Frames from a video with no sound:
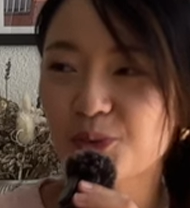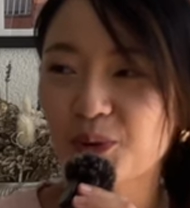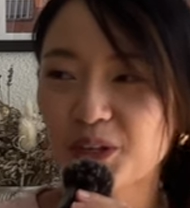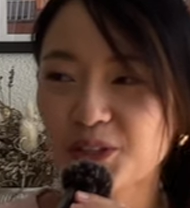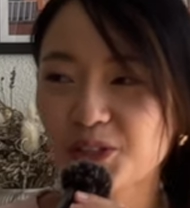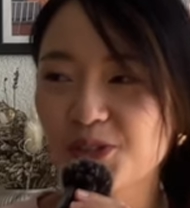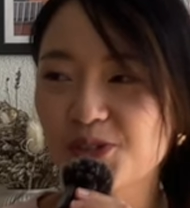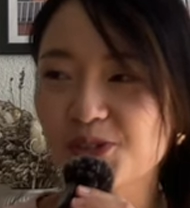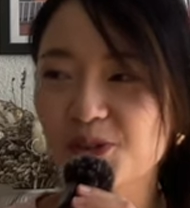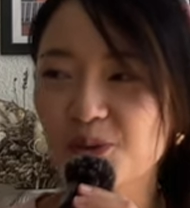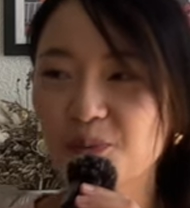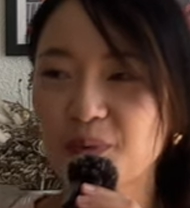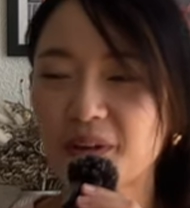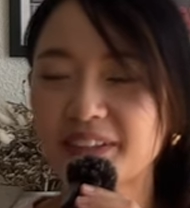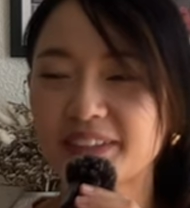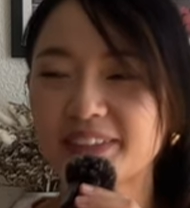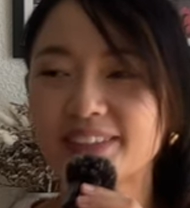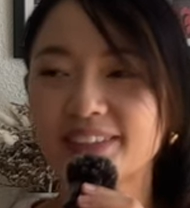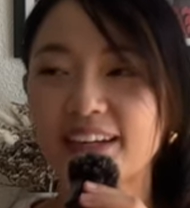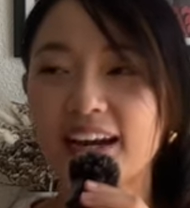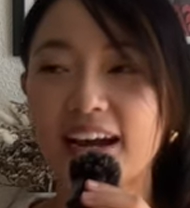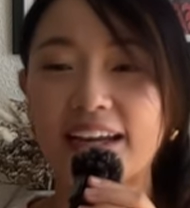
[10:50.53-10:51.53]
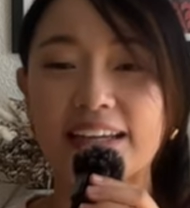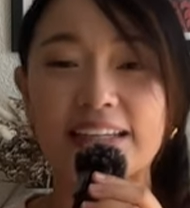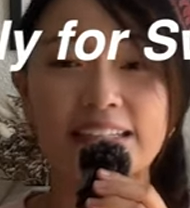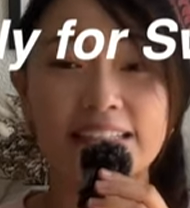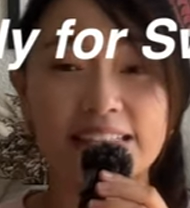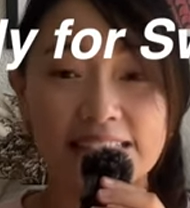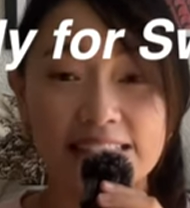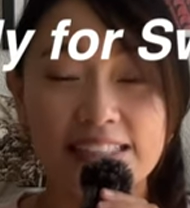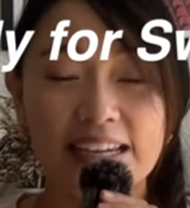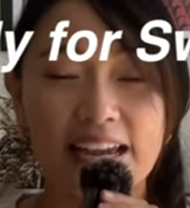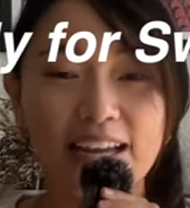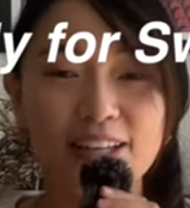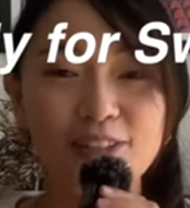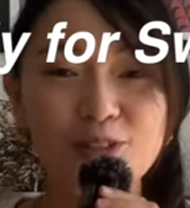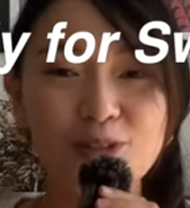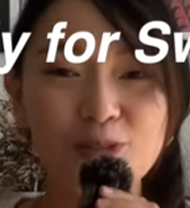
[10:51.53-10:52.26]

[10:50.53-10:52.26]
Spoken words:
questions on whether I intend